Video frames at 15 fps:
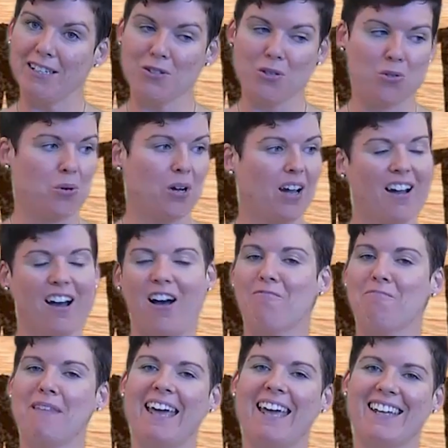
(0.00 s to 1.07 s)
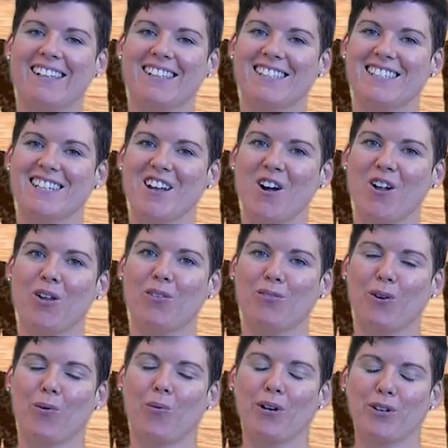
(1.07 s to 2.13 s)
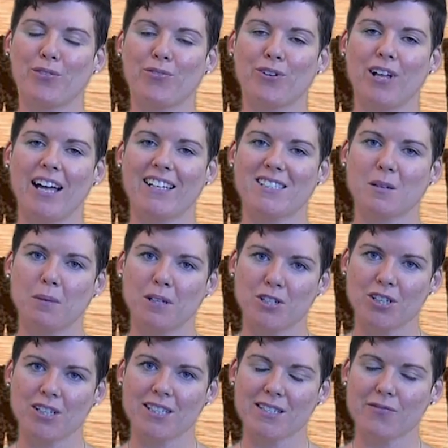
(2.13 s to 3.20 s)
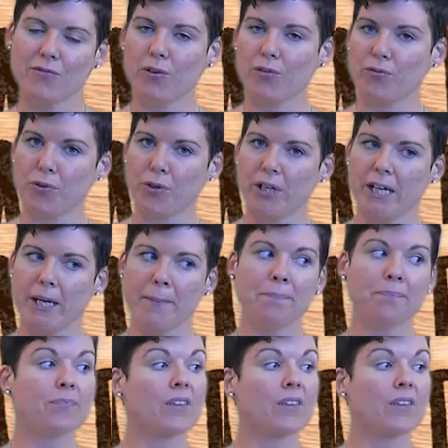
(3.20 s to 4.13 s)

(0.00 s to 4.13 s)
so you can come and see all of our wonderful exhibitions for free,